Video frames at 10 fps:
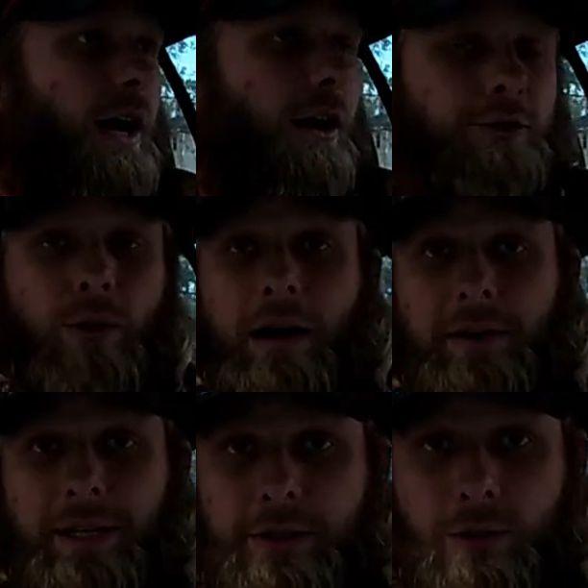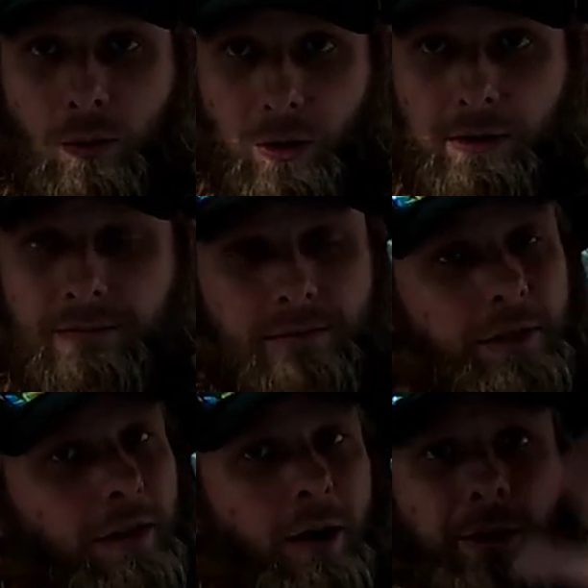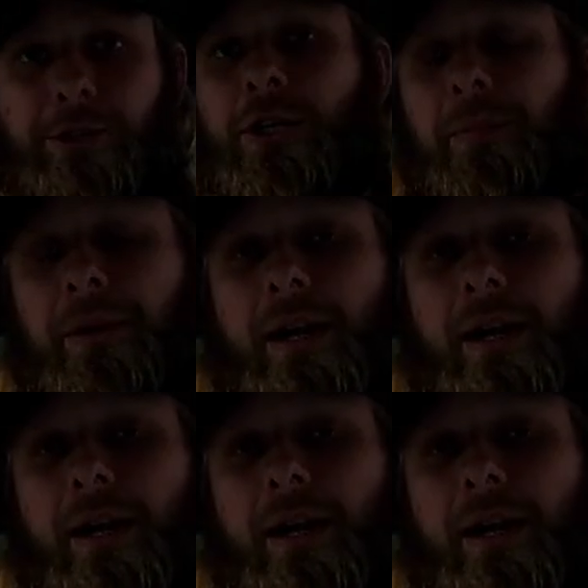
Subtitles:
I also have a Discord. You can always jump